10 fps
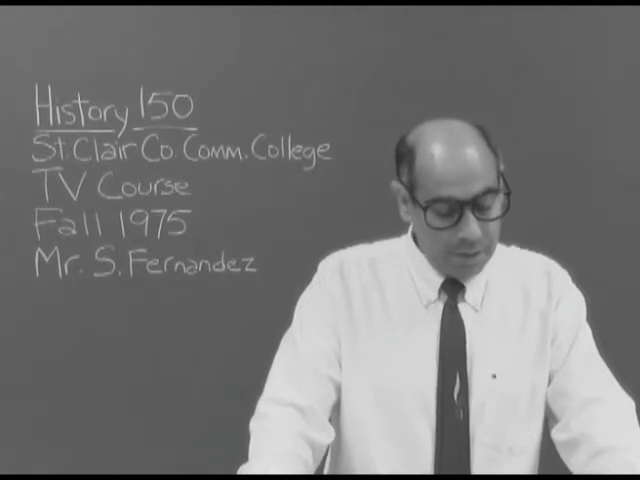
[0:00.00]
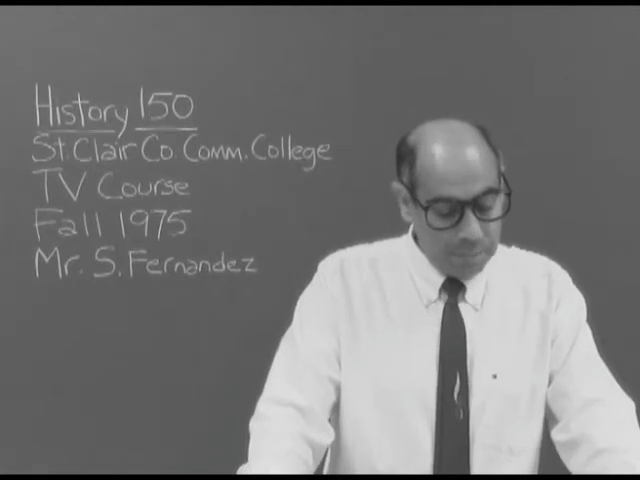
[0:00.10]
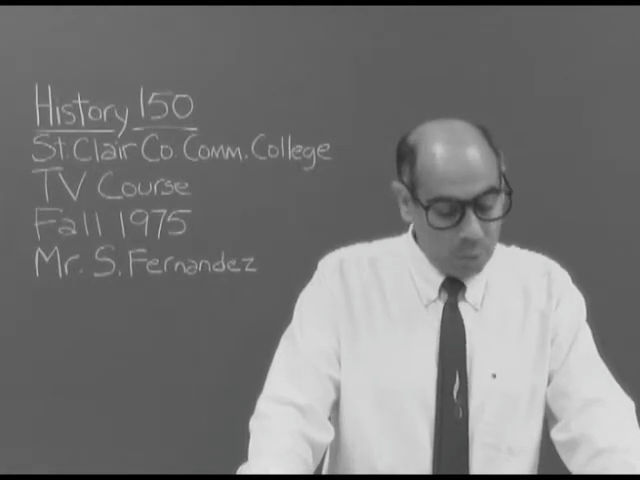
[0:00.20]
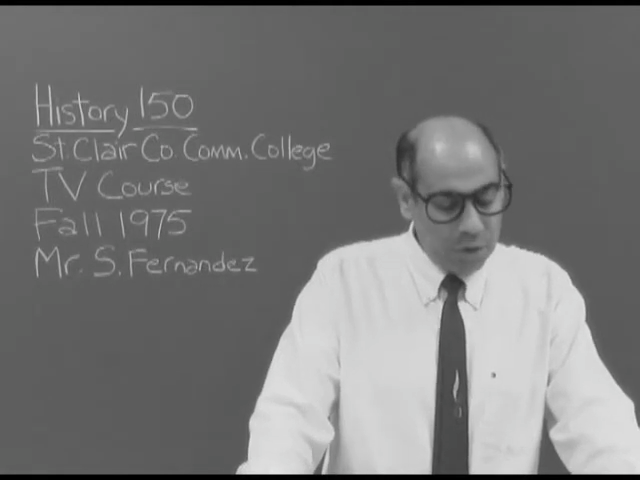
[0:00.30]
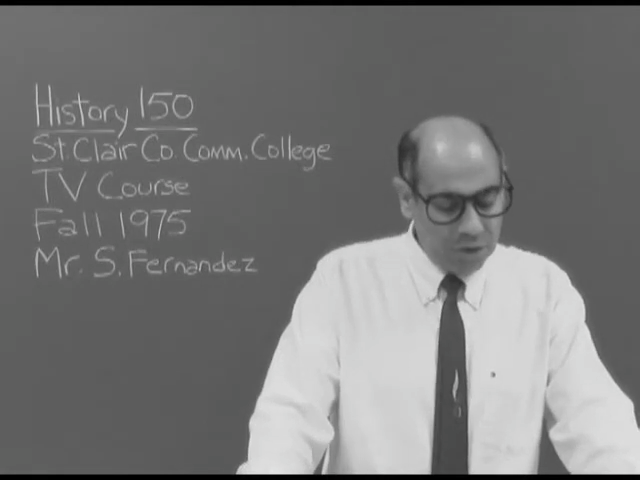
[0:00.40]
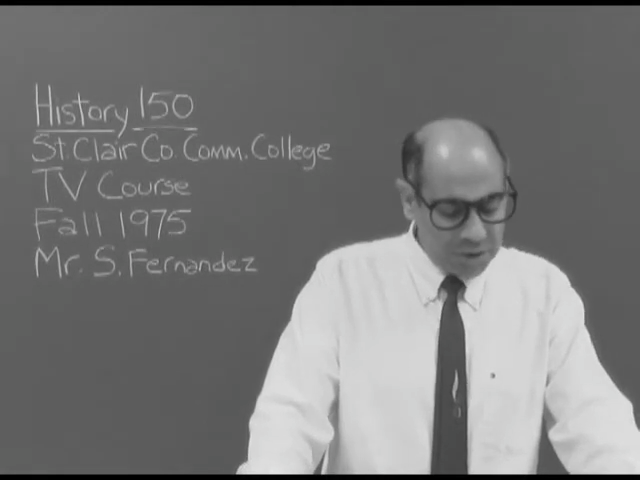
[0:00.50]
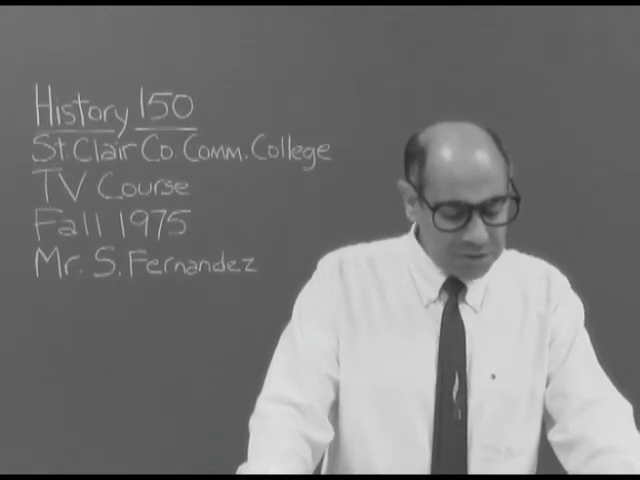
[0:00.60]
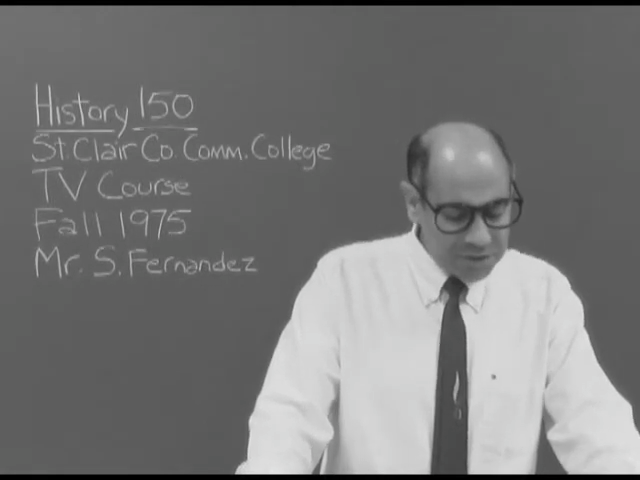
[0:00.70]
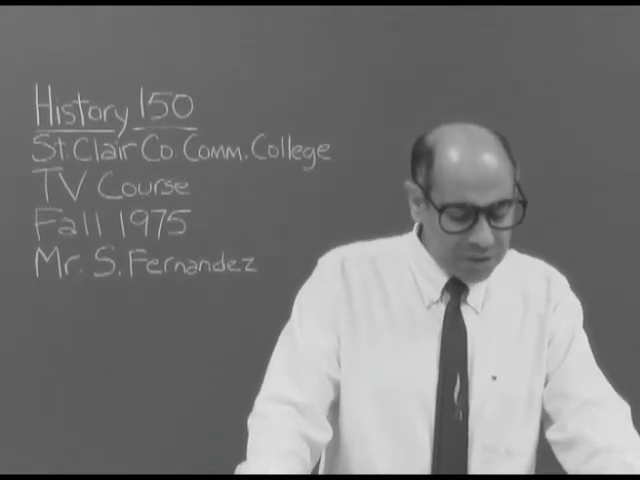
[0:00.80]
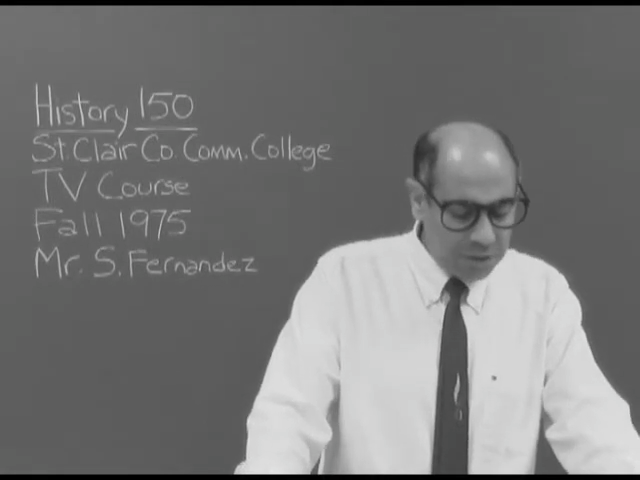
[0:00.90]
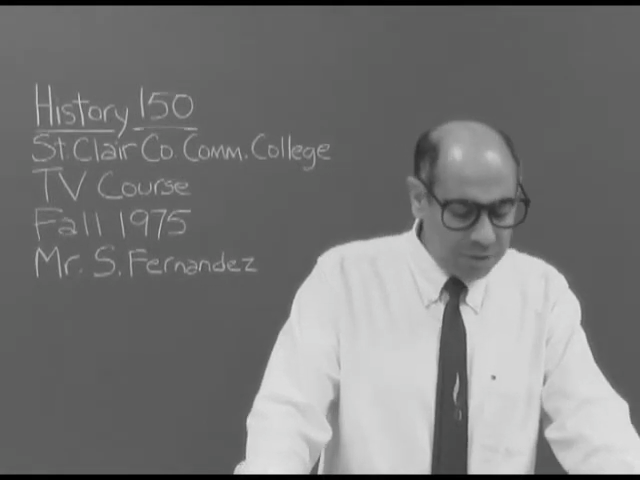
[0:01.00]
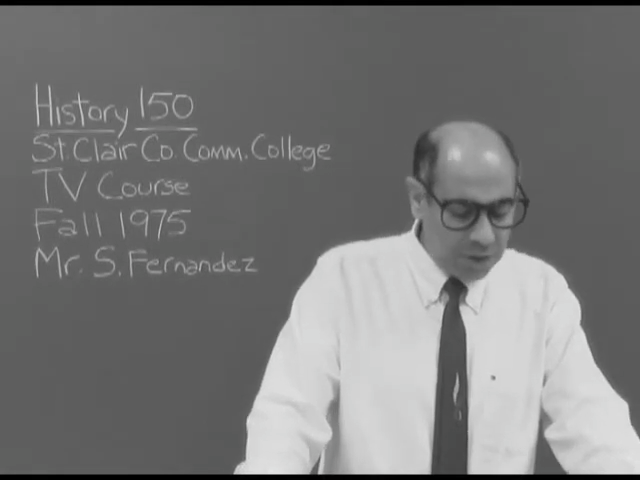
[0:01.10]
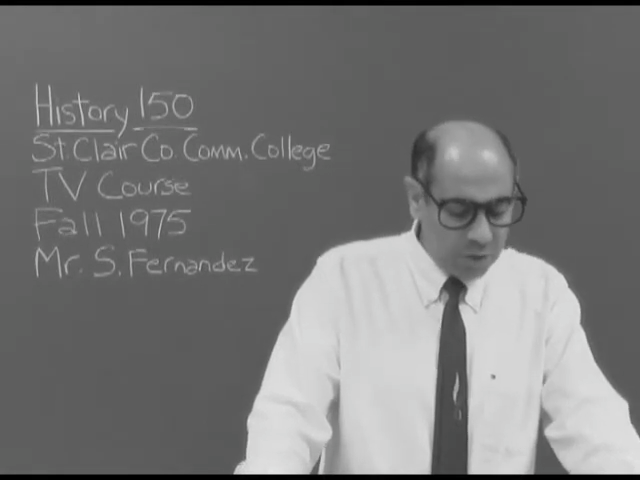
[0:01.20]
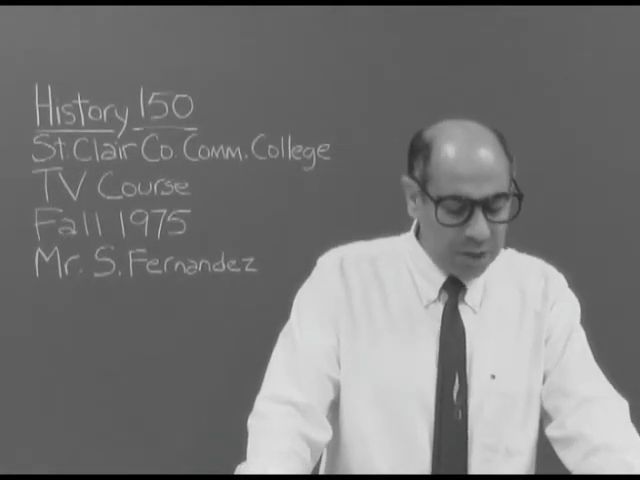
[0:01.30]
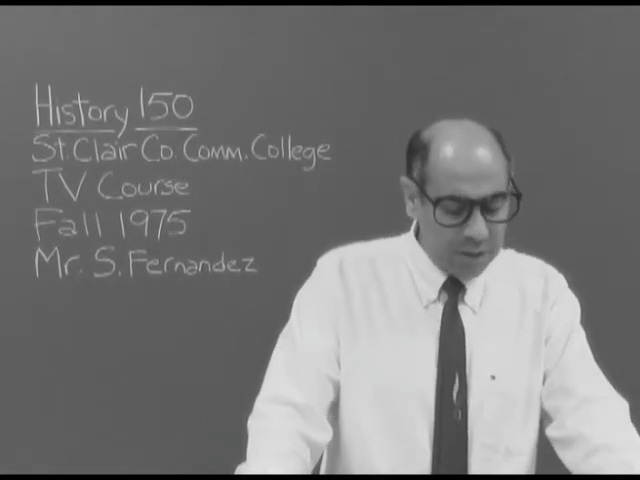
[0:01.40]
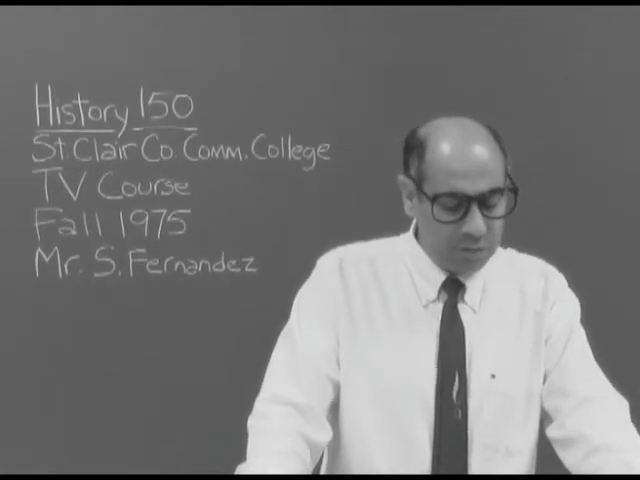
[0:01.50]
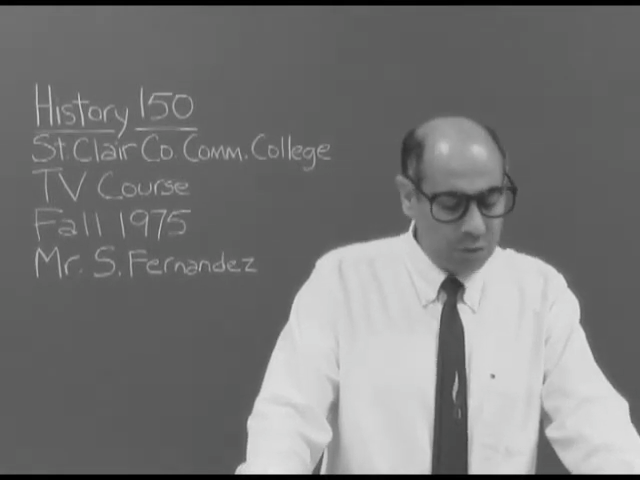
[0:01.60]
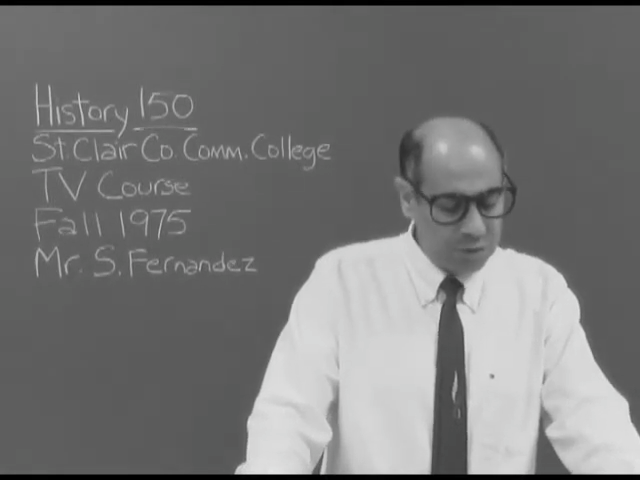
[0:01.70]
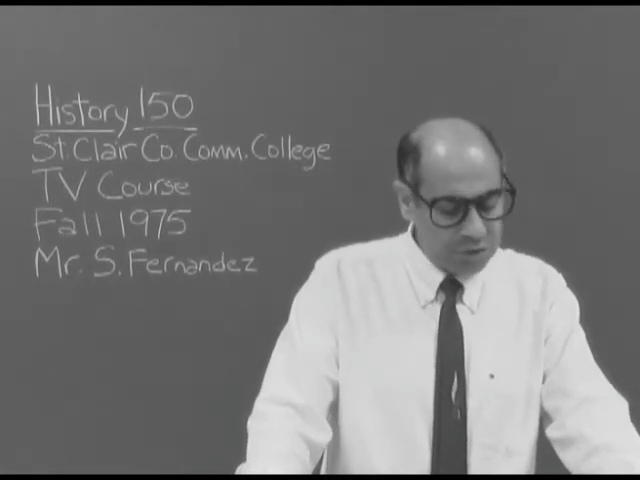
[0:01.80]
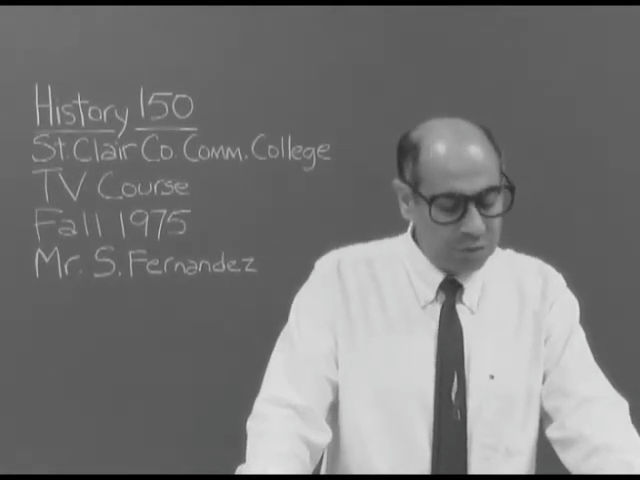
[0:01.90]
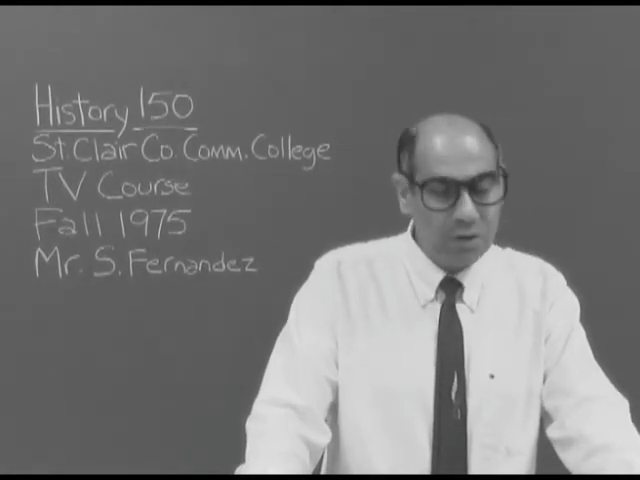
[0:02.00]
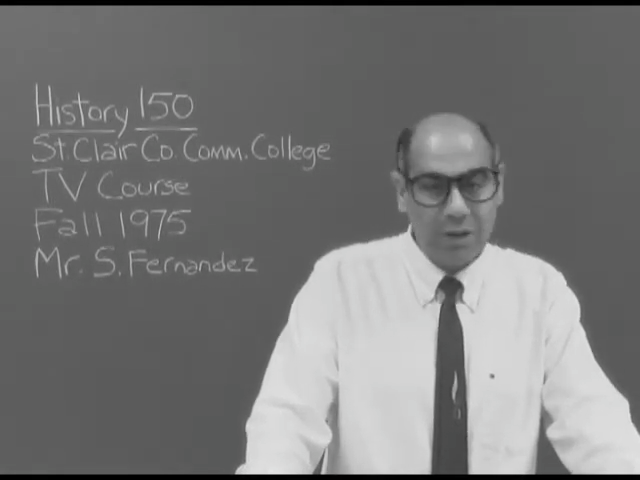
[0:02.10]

But when you consider that you get crystal